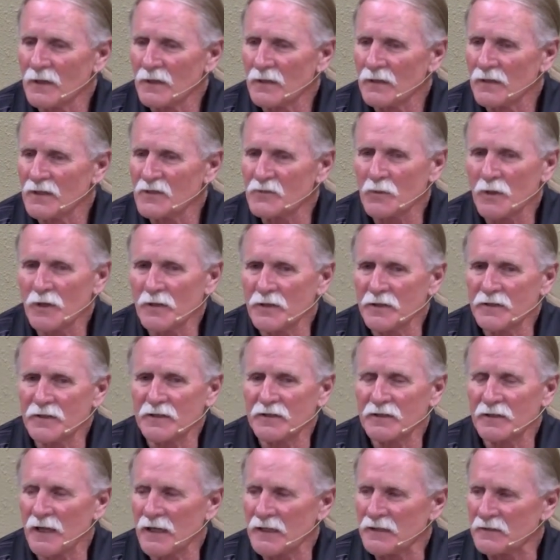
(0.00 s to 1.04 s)
That's why they
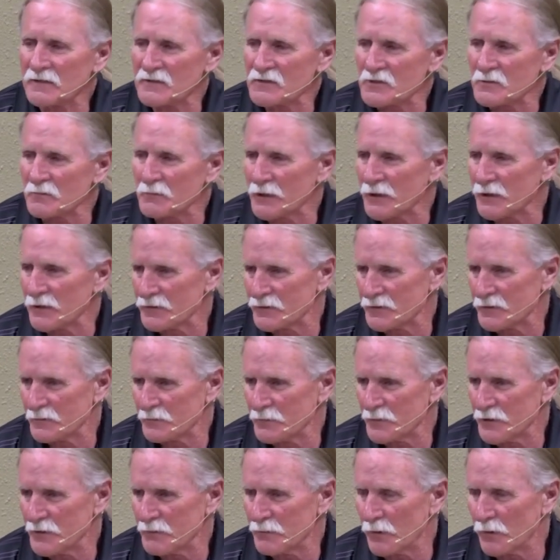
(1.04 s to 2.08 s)
didn't like the Samaritan
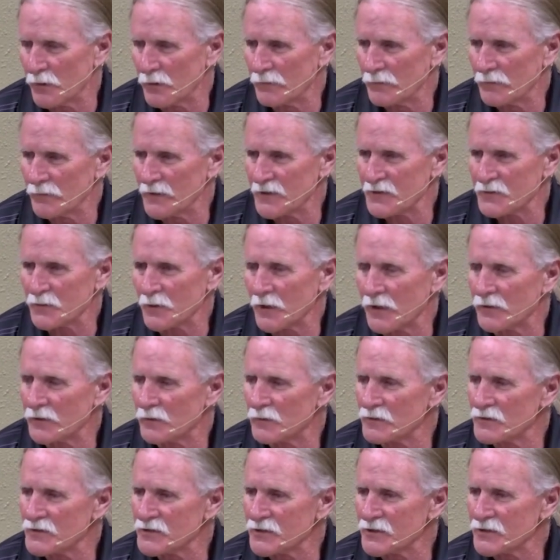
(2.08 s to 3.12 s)
people. That's why there
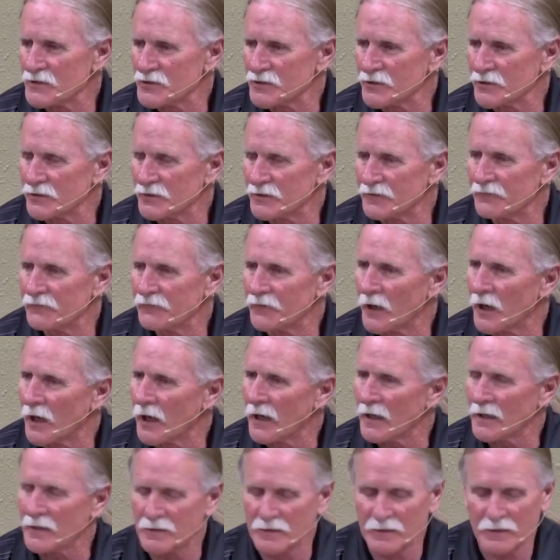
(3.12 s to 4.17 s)
was such a
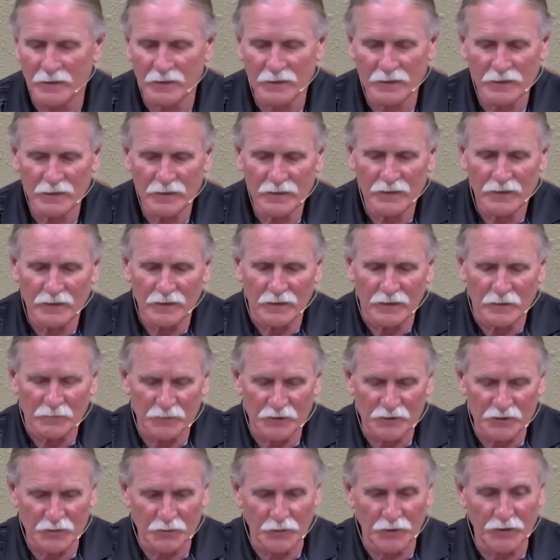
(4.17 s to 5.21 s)
divide
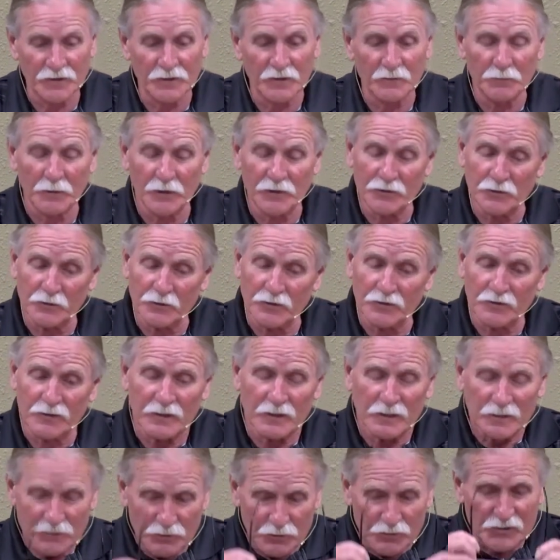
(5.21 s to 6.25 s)
between them. But you,
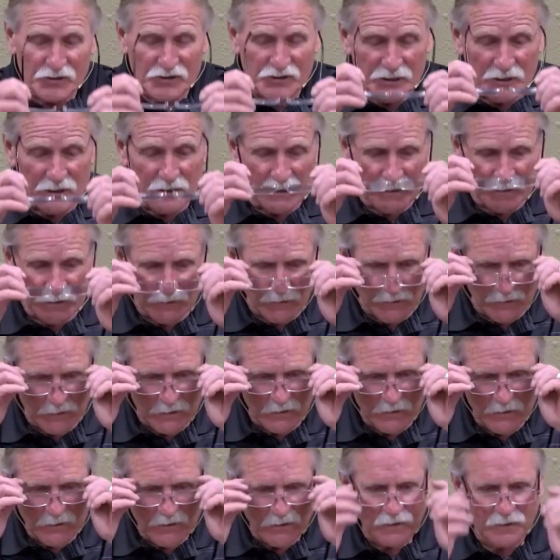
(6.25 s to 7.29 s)
you see
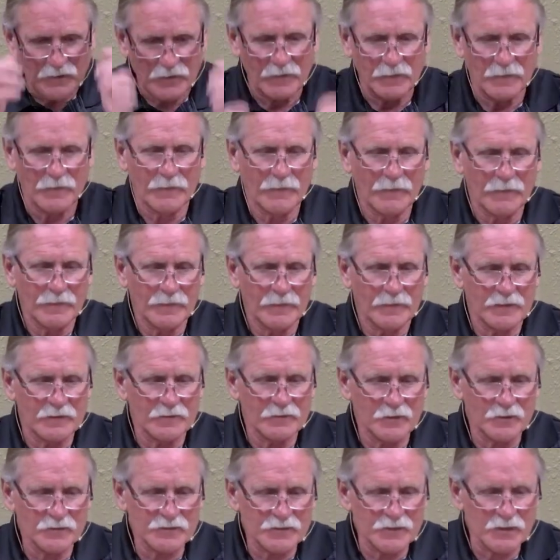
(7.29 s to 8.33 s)
here in
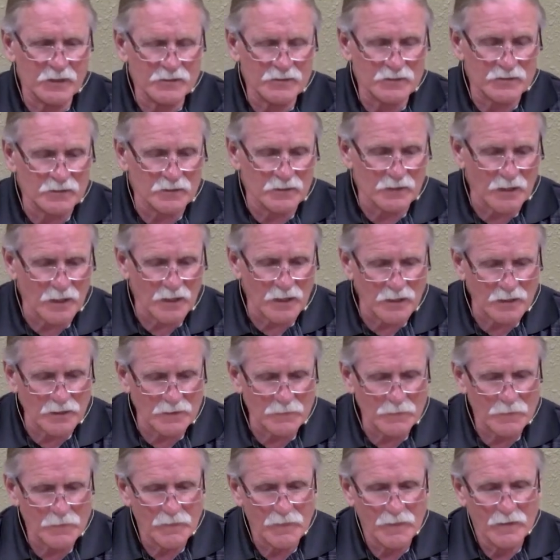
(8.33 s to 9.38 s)
our text tonight
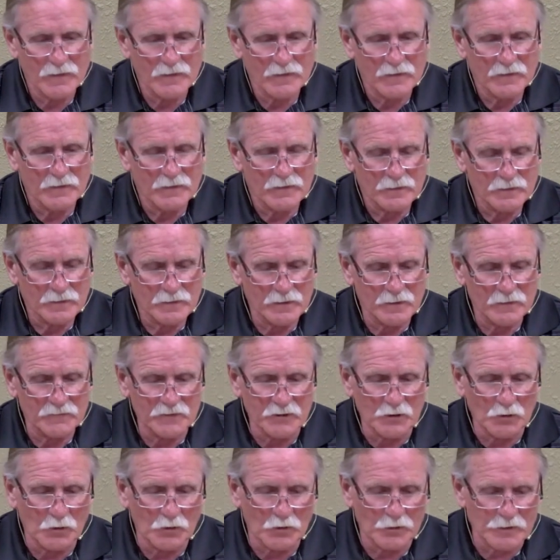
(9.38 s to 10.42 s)
uh,
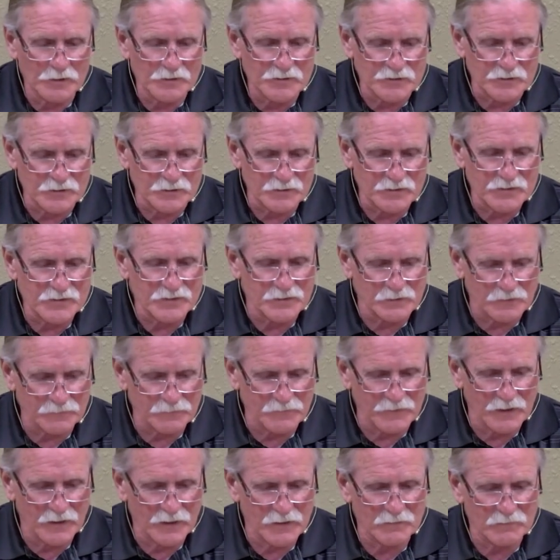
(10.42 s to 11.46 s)
the origins of
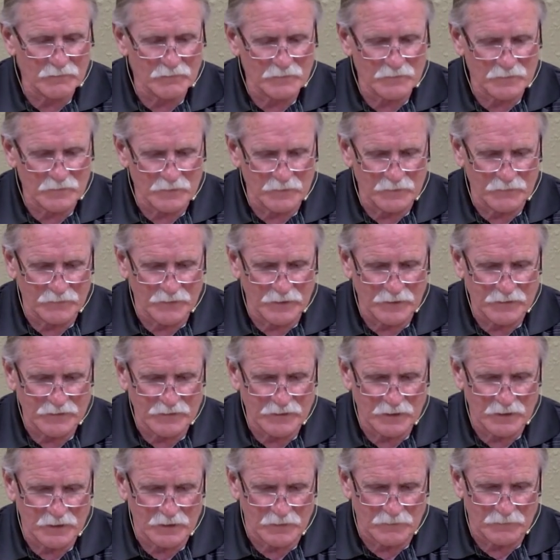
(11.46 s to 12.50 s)
that, of that
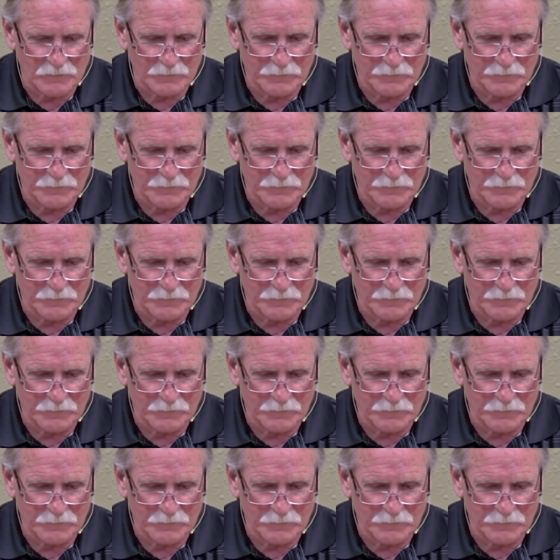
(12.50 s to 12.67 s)
town.